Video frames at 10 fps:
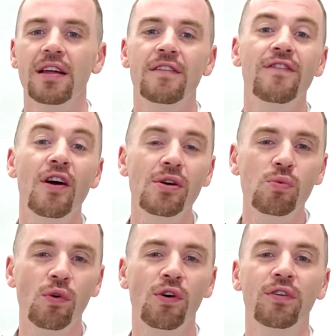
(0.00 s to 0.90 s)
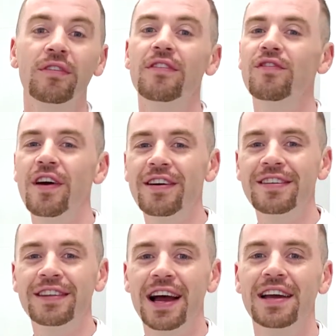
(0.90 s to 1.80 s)
very worn, very
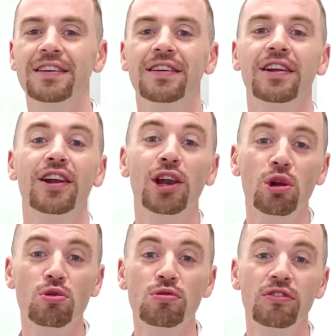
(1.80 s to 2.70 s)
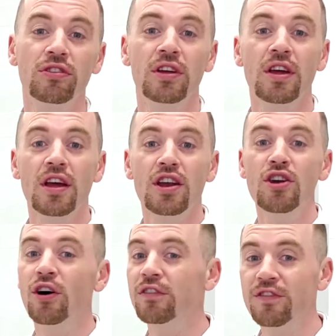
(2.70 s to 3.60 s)
stained, loose,
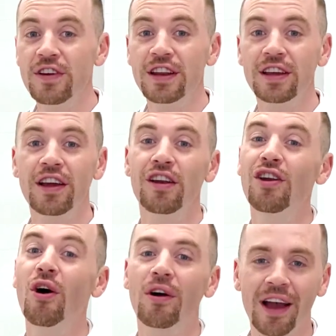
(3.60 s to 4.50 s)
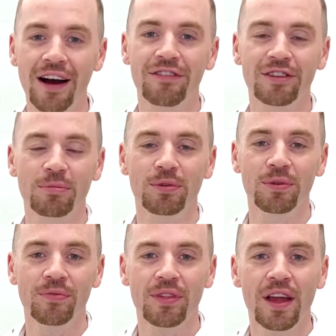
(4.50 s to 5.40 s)
not fitting, not comfortable.